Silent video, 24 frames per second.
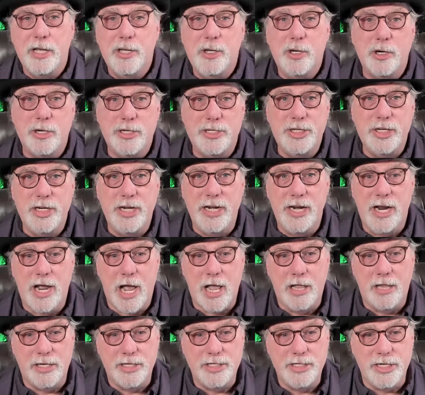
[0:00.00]
your
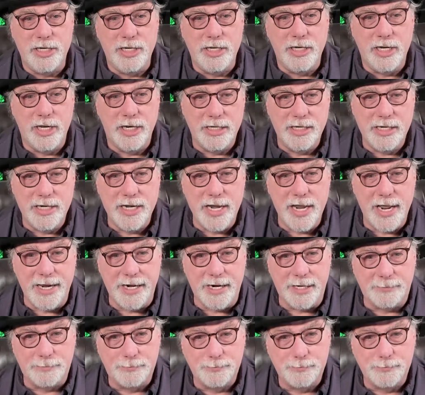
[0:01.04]
genealogy data.